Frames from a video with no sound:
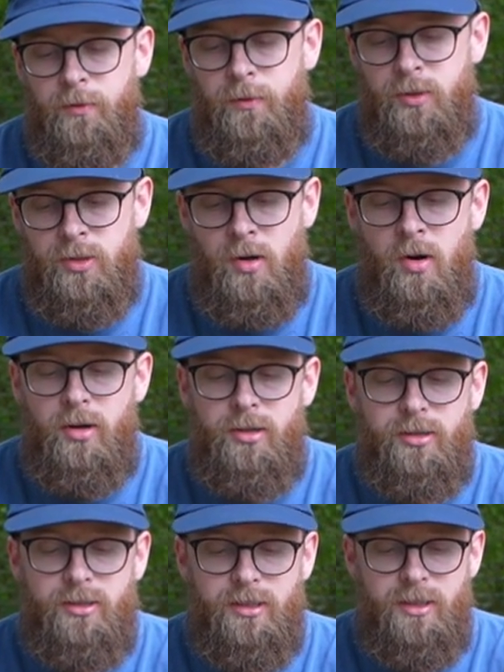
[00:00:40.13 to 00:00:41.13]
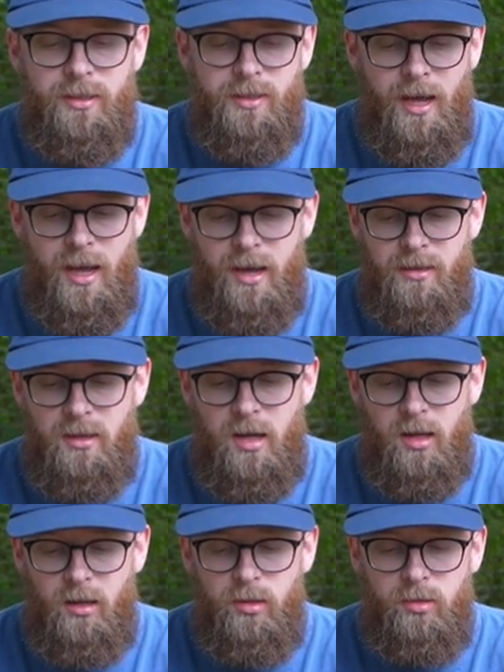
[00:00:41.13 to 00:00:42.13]
for starters, is it has
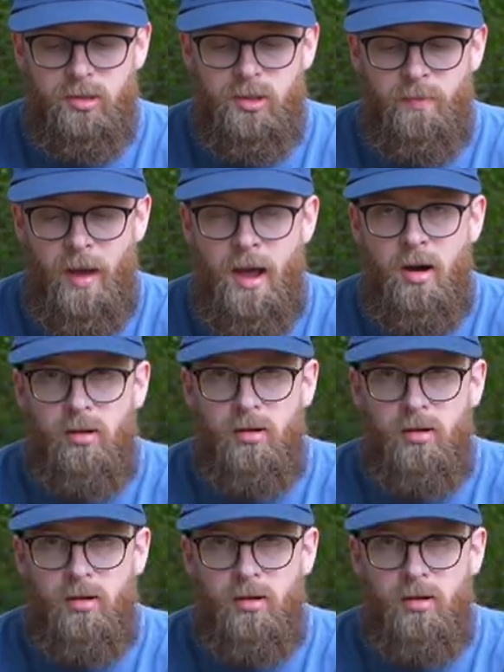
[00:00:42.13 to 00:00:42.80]
like a little spout